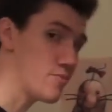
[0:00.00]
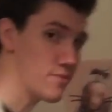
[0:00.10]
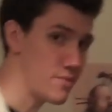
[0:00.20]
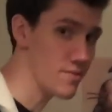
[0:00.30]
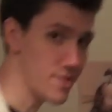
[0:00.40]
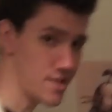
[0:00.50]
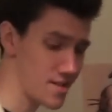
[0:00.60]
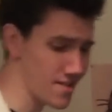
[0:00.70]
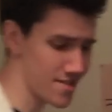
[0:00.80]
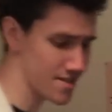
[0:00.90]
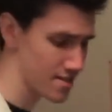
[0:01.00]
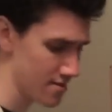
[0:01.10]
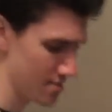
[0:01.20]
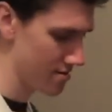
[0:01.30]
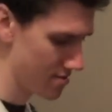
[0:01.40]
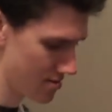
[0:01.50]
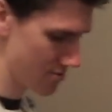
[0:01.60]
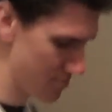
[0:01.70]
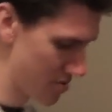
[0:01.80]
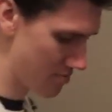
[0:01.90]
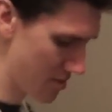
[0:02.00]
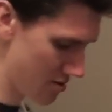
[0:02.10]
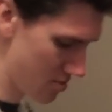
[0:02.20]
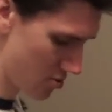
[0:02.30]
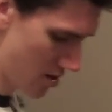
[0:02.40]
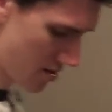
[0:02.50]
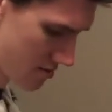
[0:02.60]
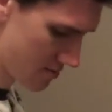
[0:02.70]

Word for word: would be ridiculous. So it's much better to trade.